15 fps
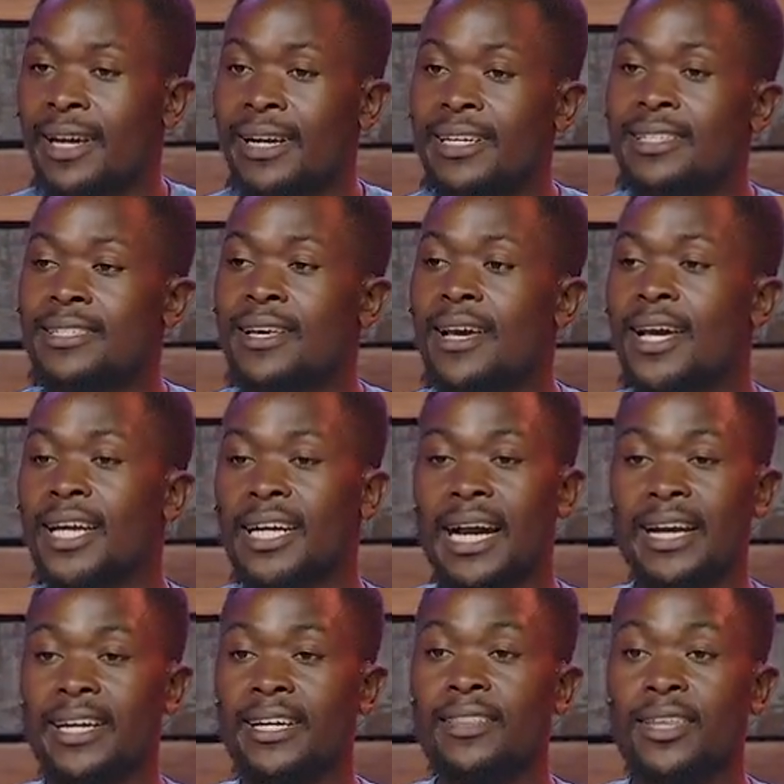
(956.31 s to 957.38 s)
There is
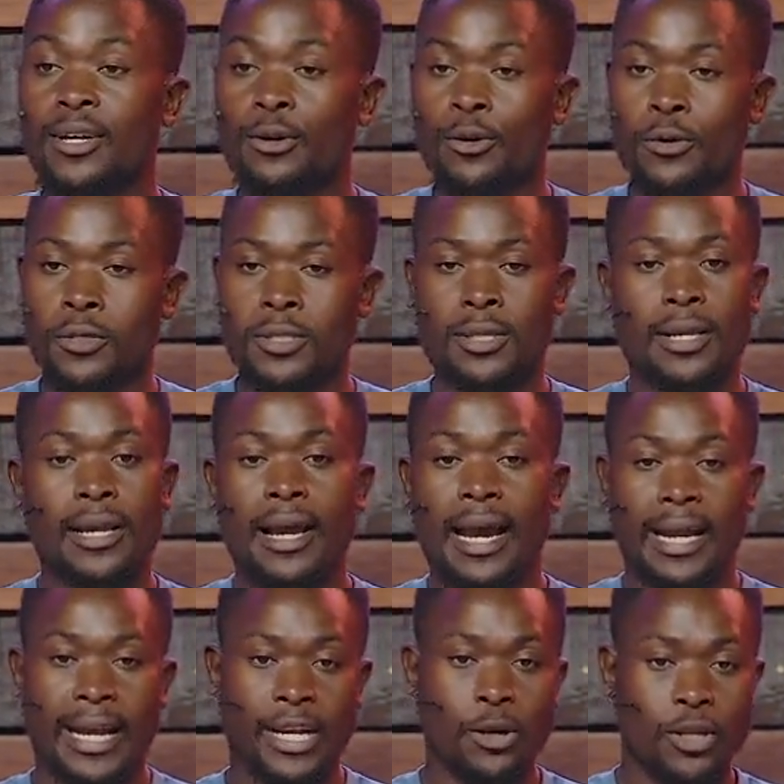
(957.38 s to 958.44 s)
carrying the cross.
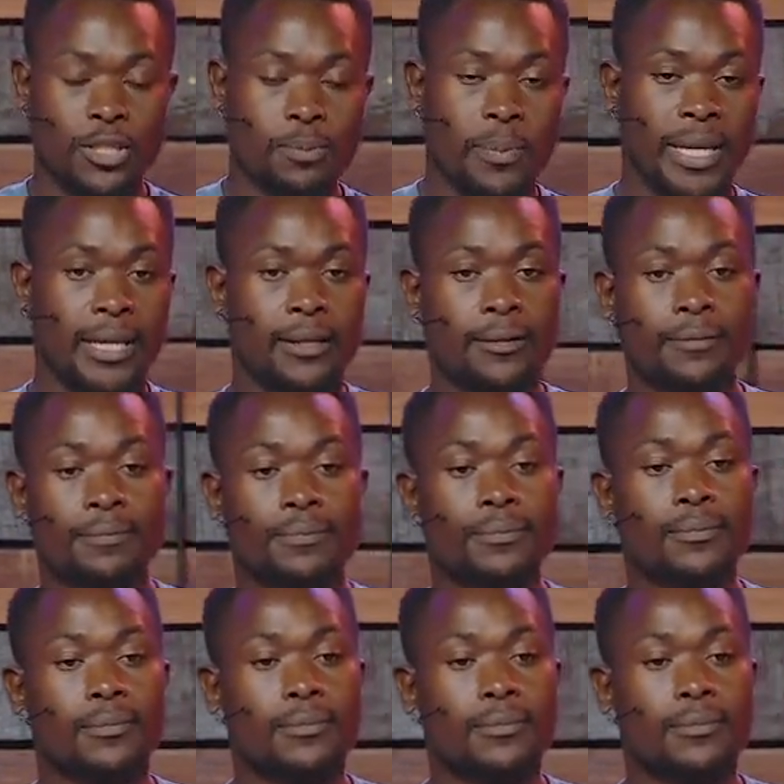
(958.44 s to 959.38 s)
And I don't mean